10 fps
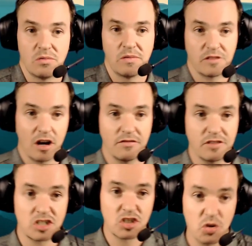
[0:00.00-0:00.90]
we've
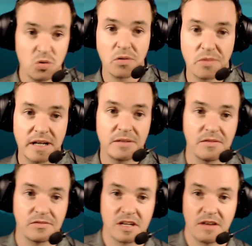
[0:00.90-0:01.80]
covered two already.
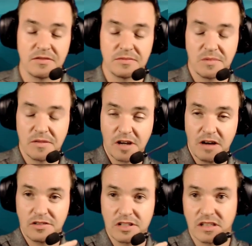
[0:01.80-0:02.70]
We've
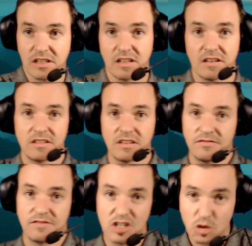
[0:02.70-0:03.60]
covered the
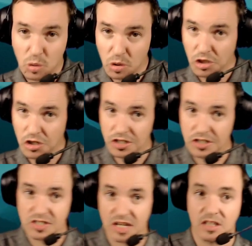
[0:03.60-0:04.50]
visual
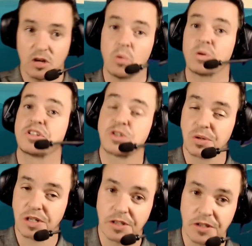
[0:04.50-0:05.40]
learners and the
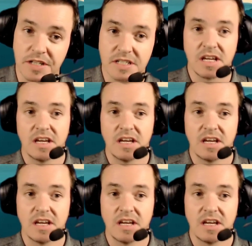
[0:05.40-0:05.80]
auditory learners,